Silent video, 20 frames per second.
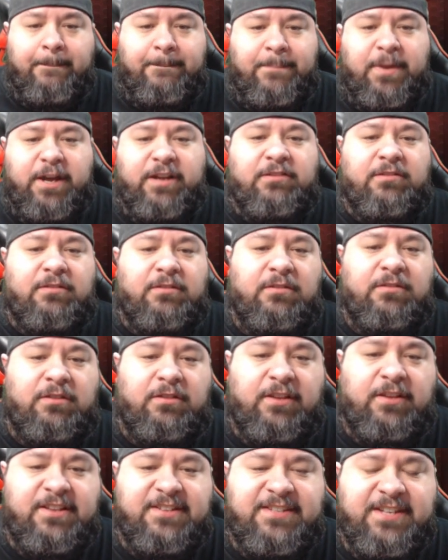But
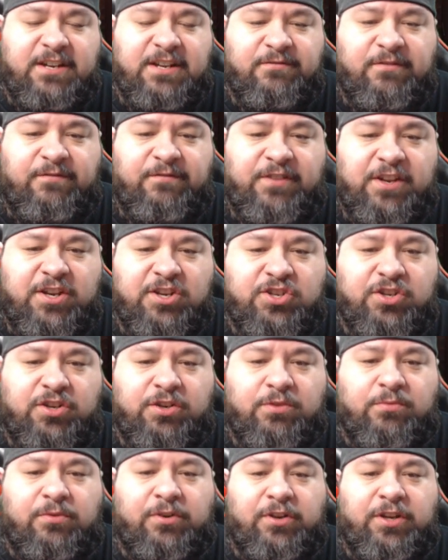instead of the
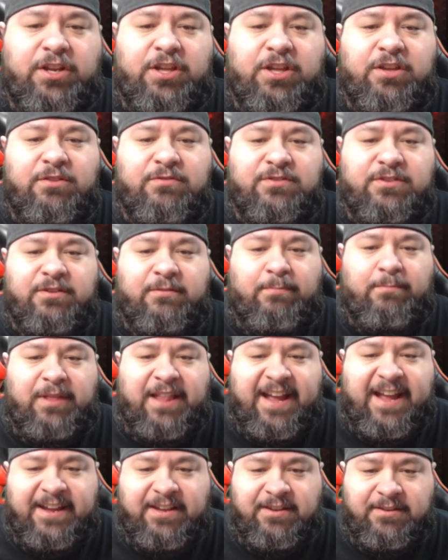finisher, we're going to use the
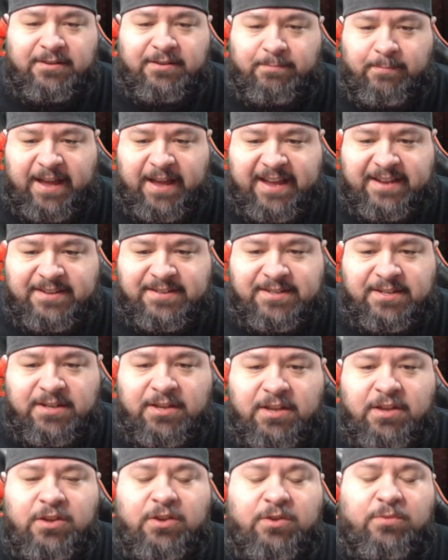Blackened Mass,
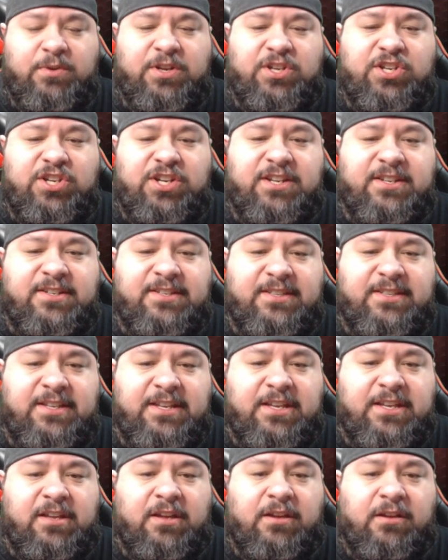which is
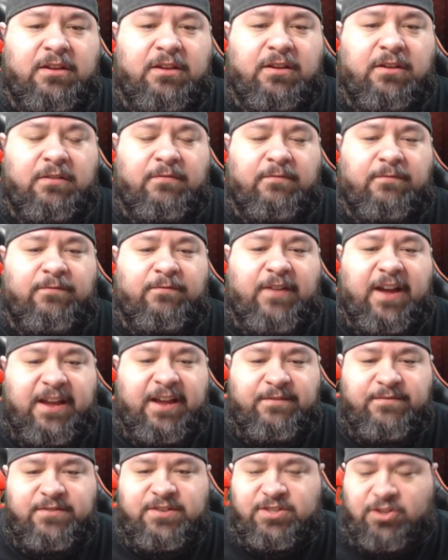the uh,
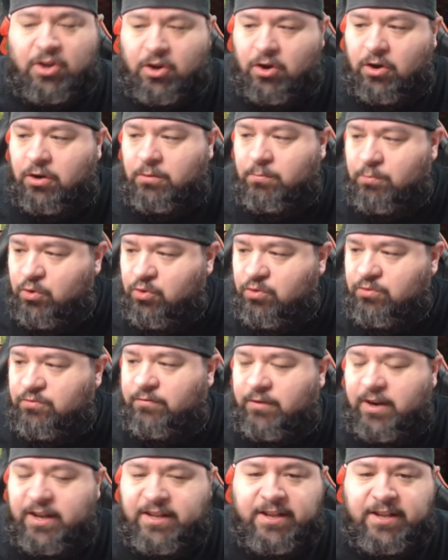5 star
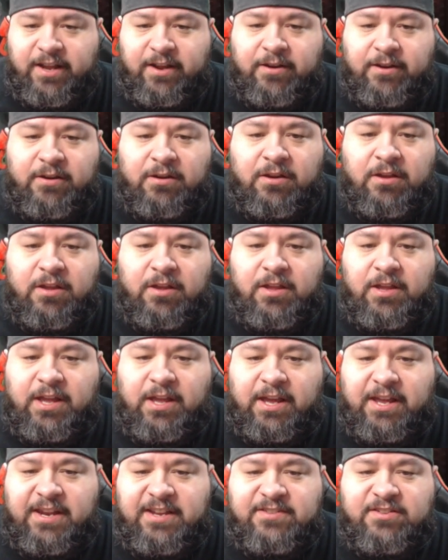move right there.
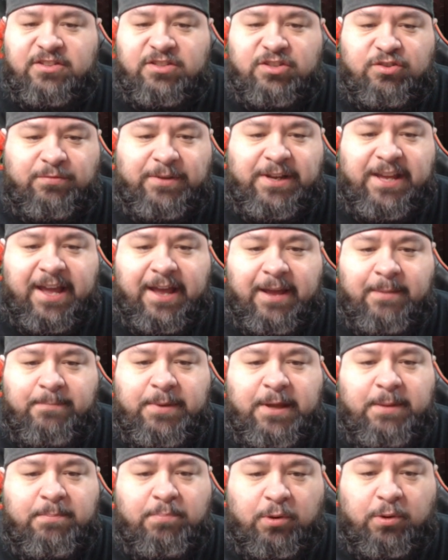It is a 3
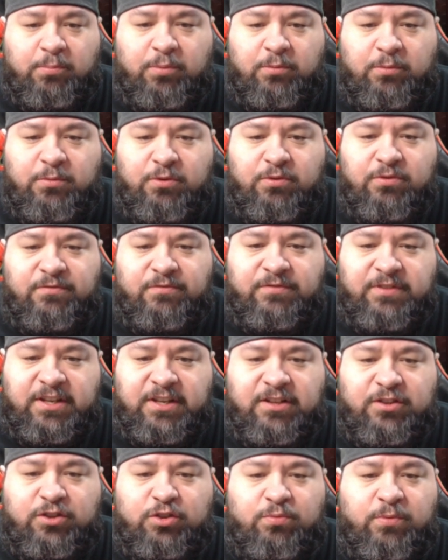MP purple move,
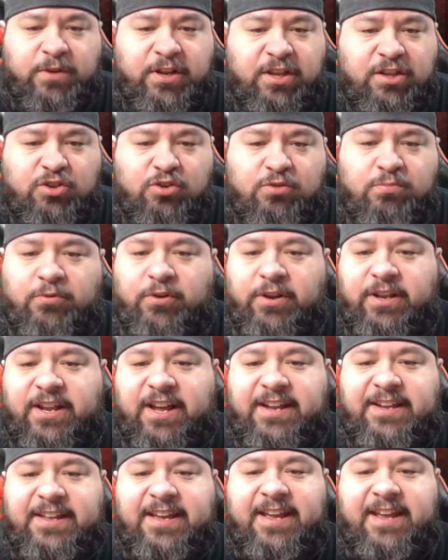deal
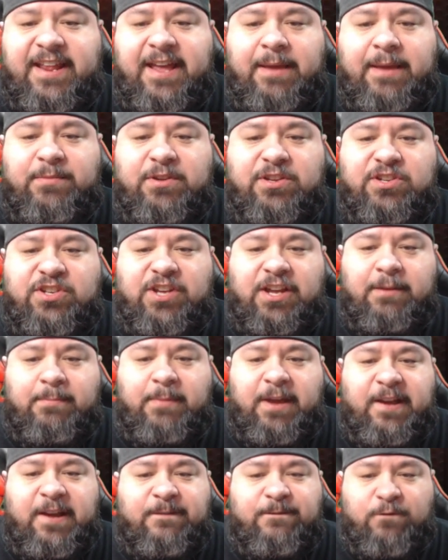22.9k damage and
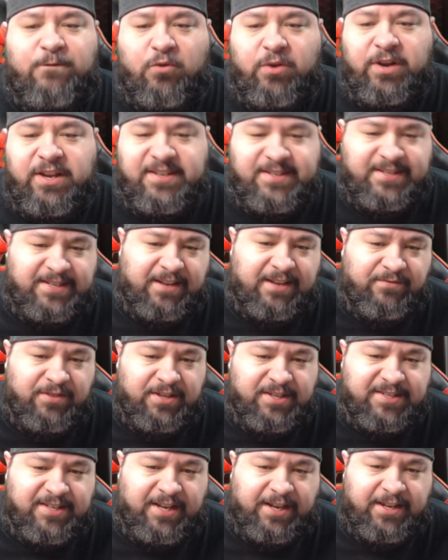make
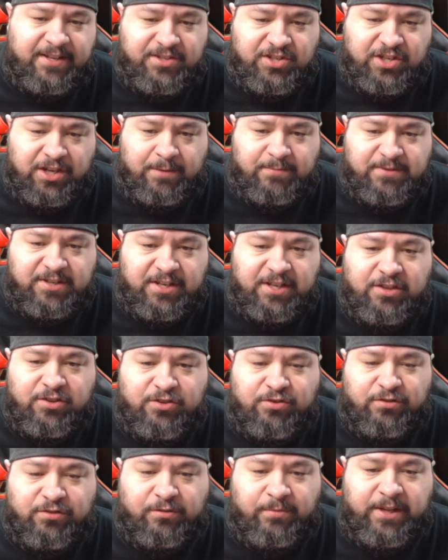47 silence gems
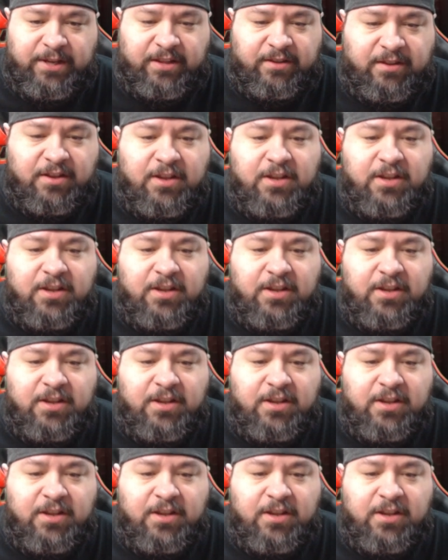into green.